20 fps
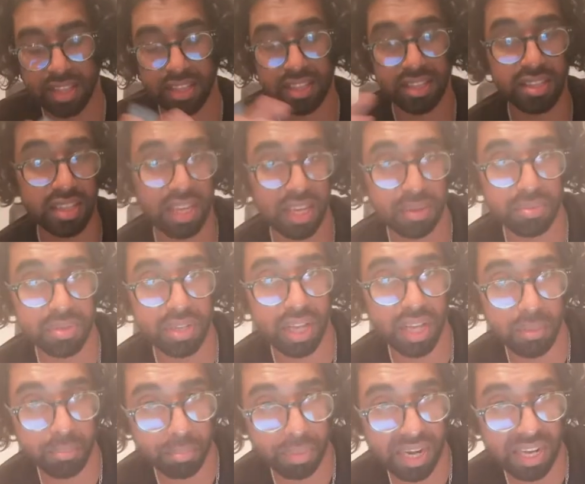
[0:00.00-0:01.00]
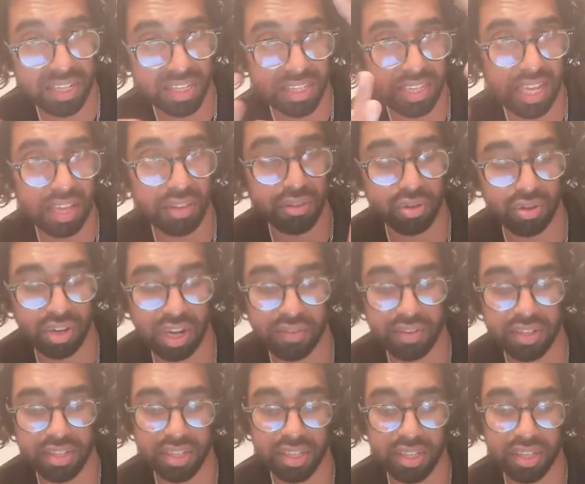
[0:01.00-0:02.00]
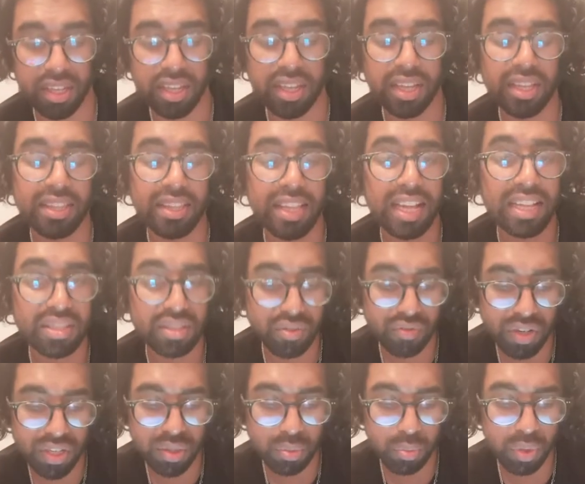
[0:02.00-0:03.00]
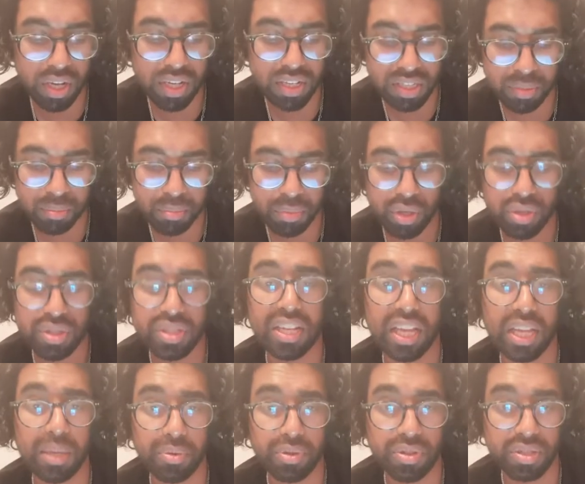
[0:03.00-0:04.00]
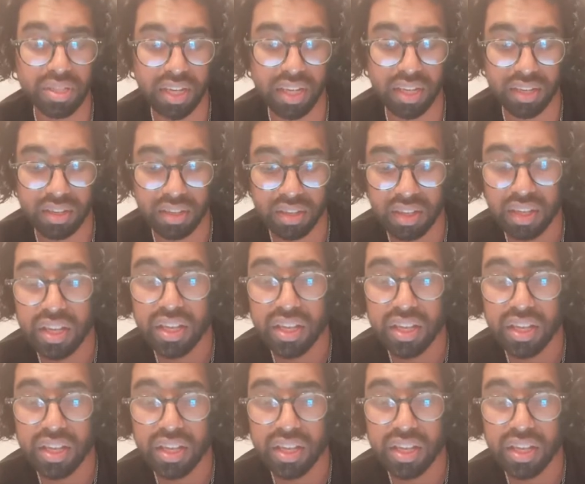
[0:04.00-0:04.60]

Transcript: at the same time balancing out the gravity. That's the reason why it's the most stable state.